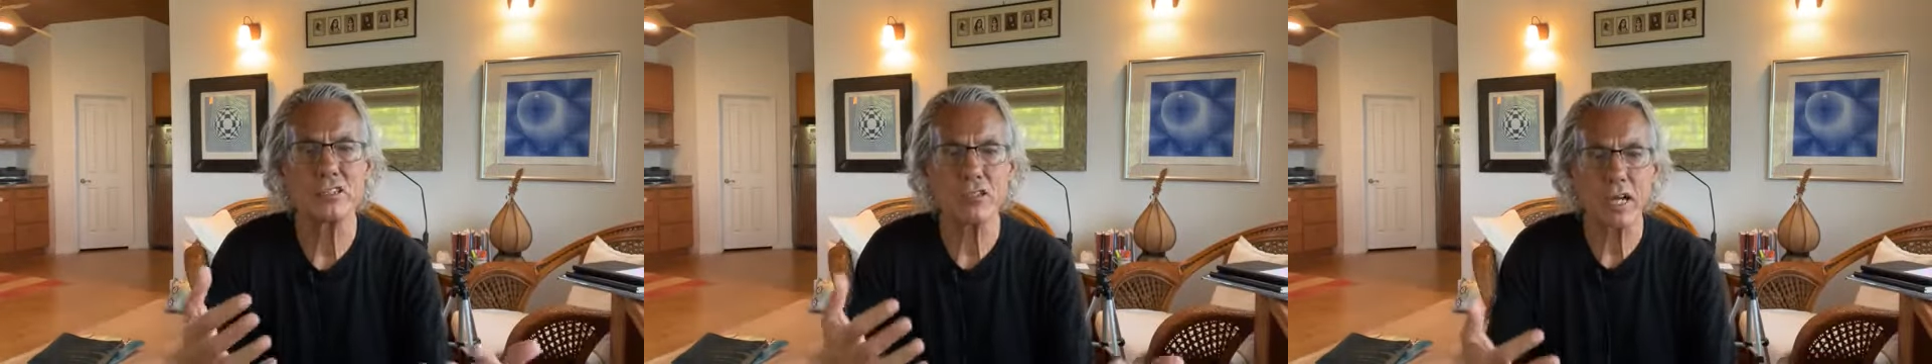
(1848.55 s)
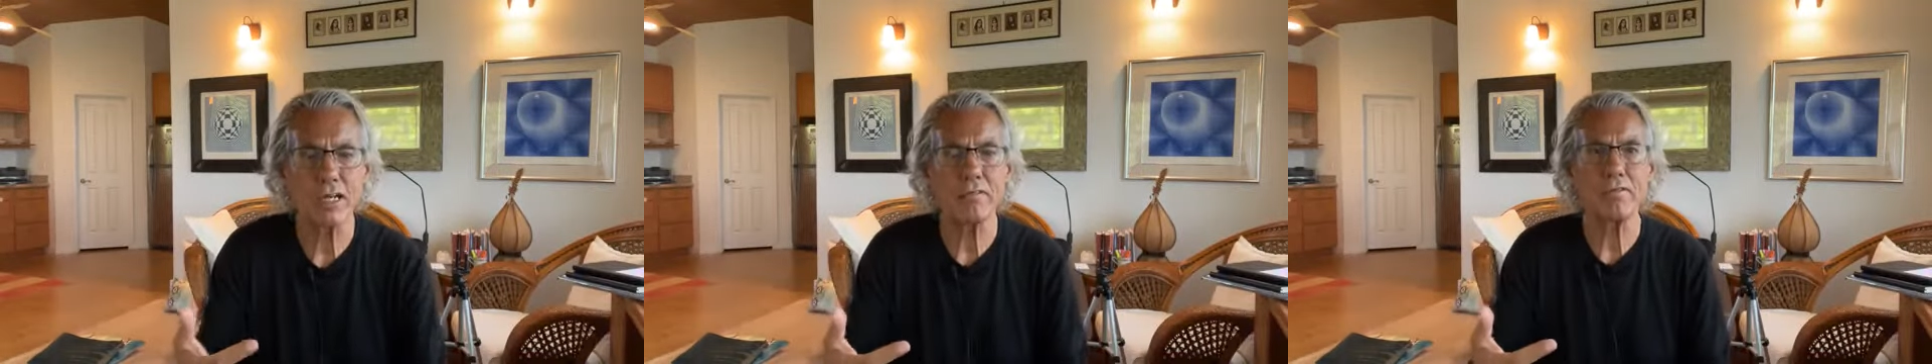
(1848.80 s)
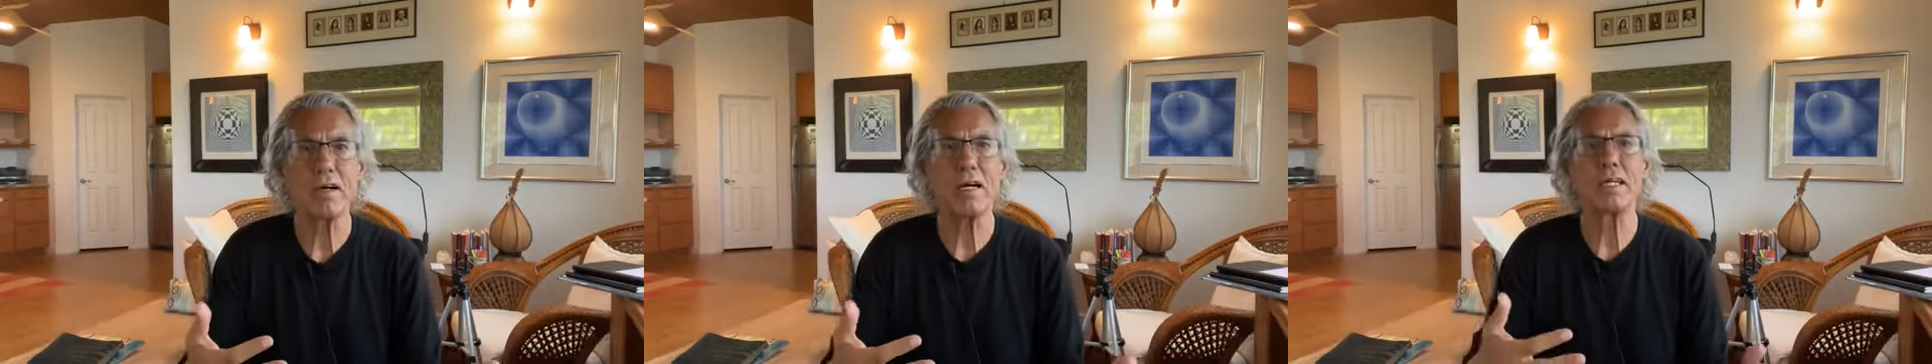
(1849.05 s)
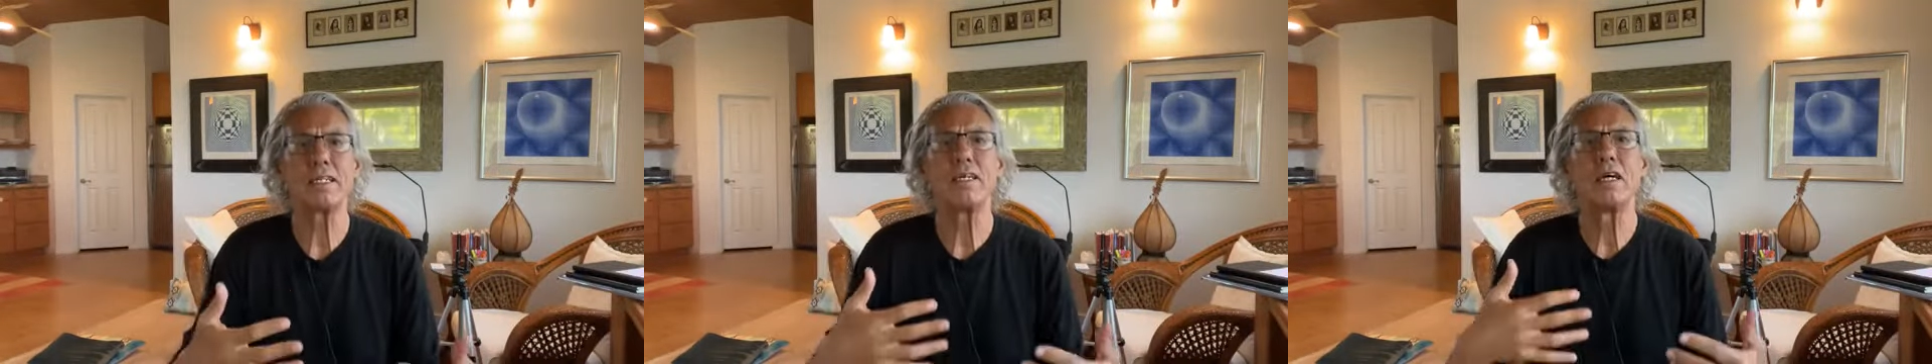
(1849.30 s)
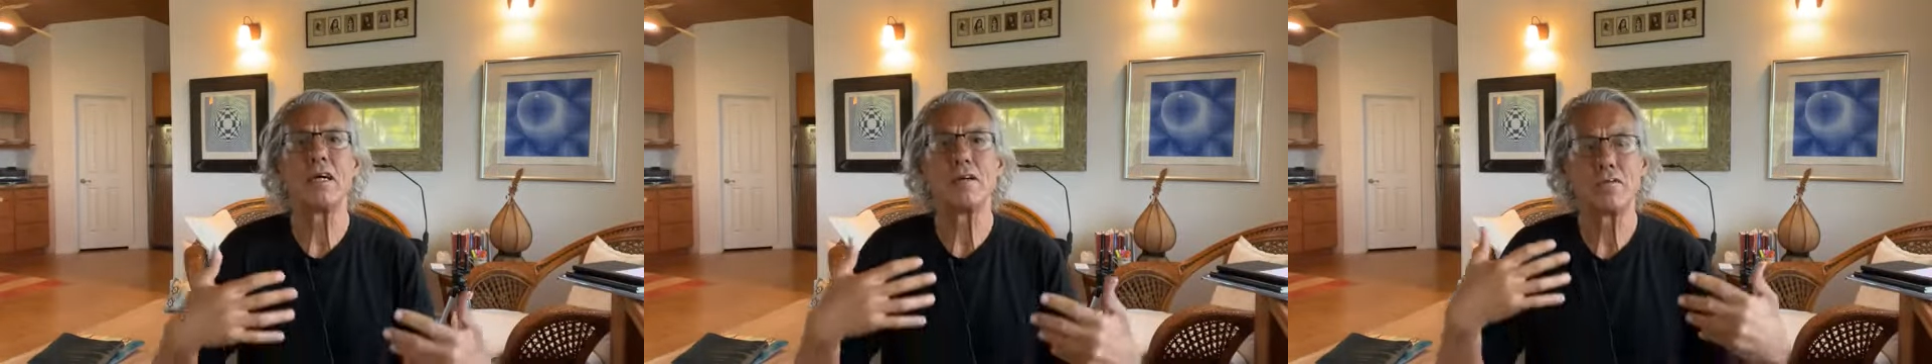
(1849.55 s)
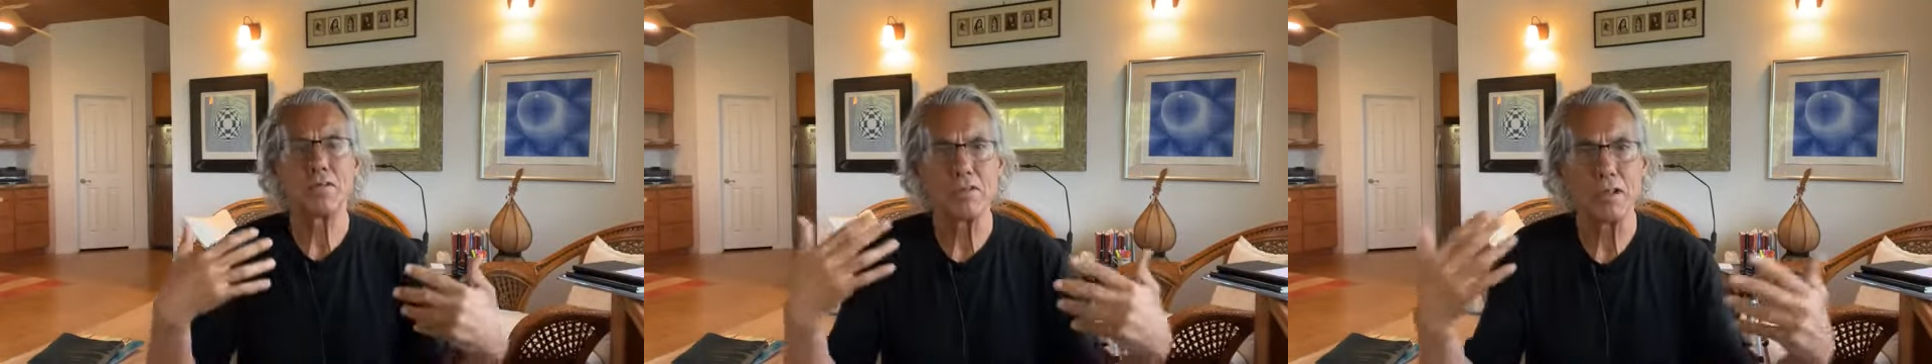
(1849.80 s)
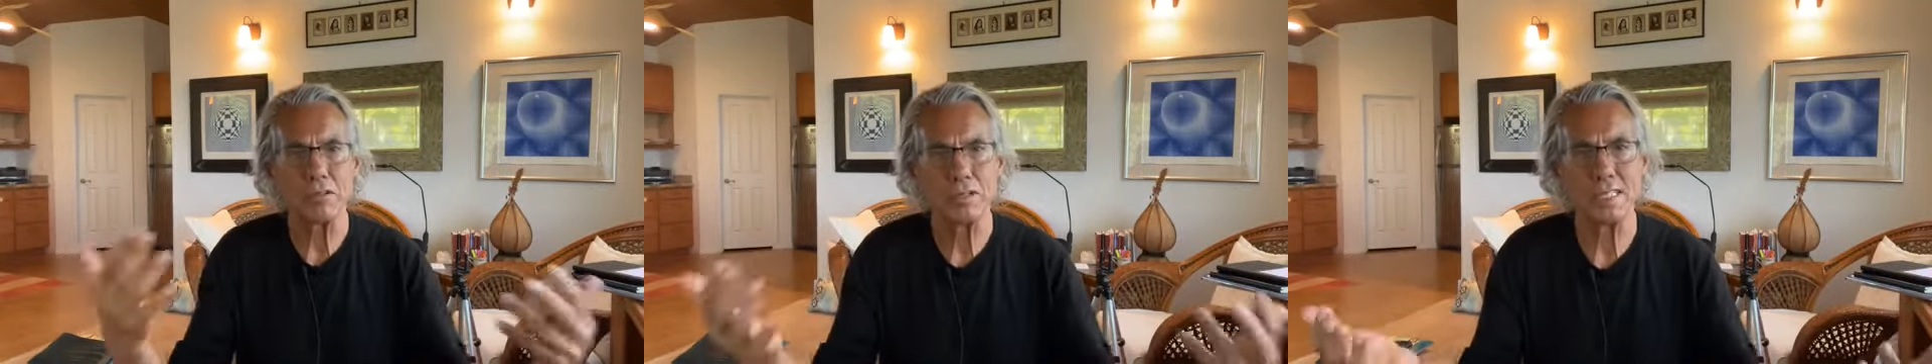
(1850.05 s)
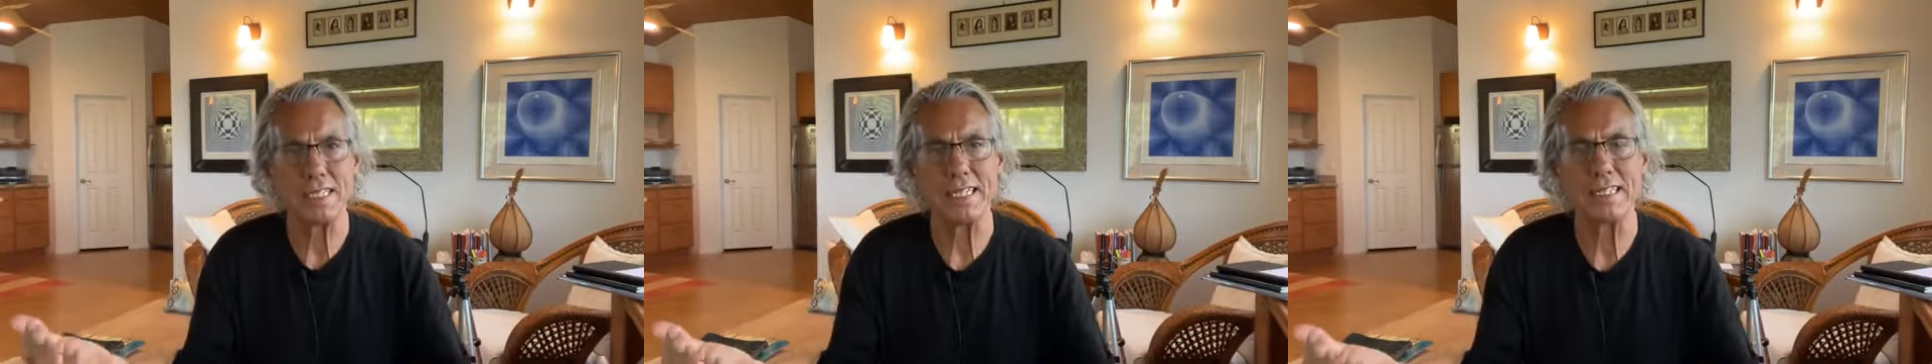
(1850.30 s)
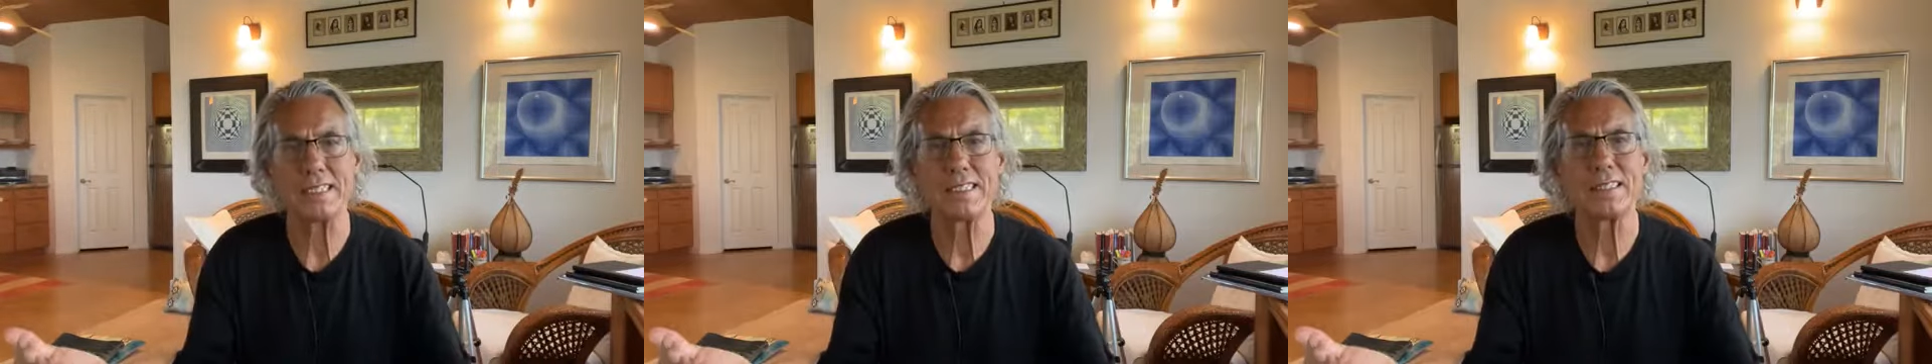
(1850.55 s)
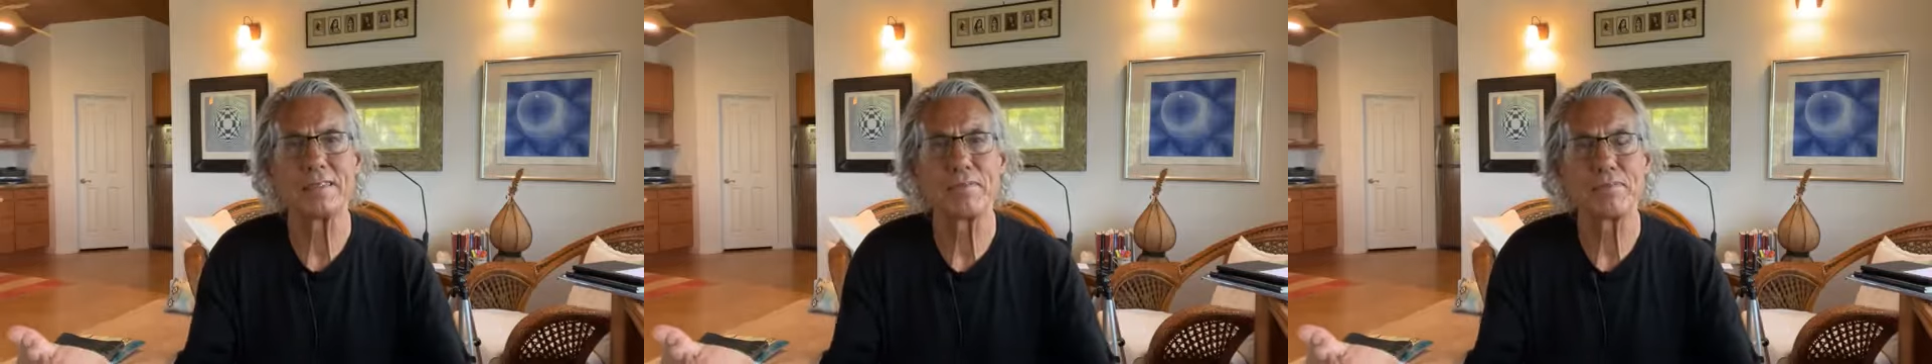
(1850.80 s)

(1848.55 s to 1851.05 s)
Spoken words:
try to find flow states.